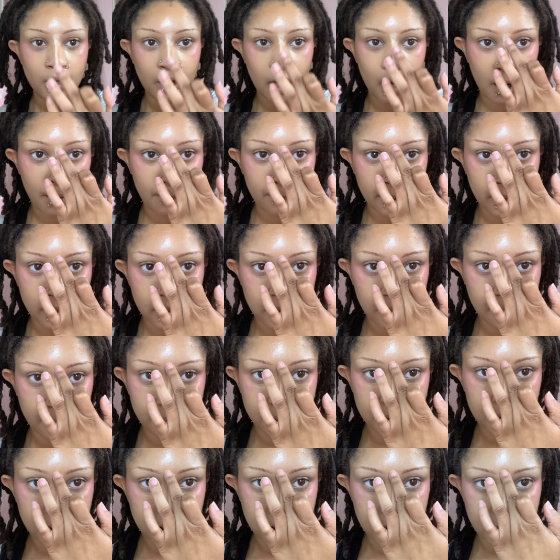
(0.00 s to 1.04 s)
I'm gonna
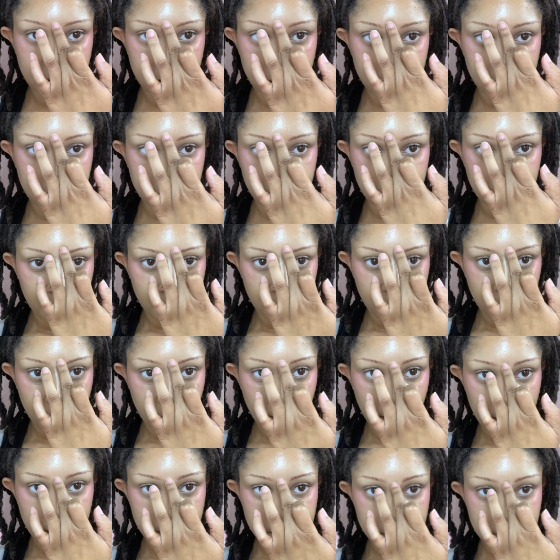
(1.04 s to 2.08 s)
blend it
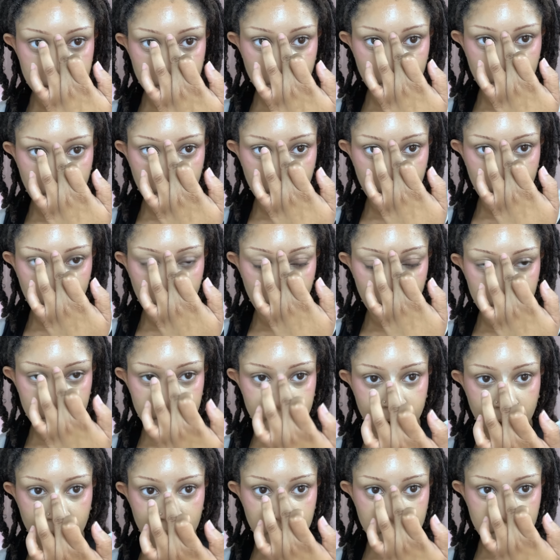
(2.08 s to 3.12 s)
past my
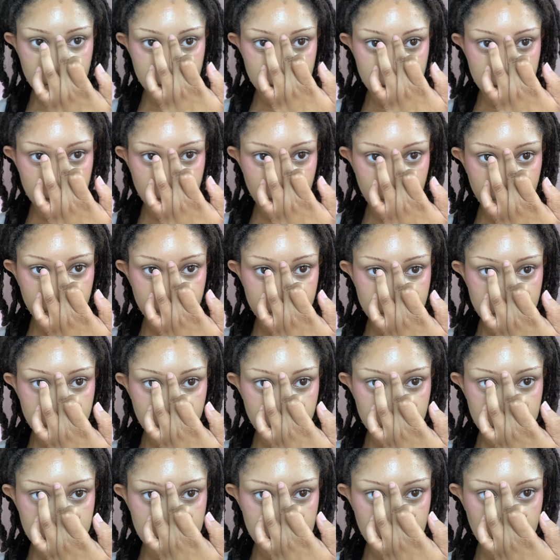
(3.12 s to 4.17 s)
eyebrows ever
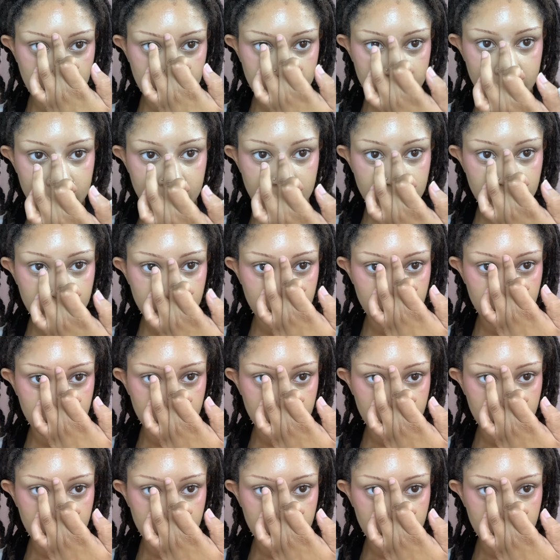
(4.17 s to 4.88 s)
so slightly.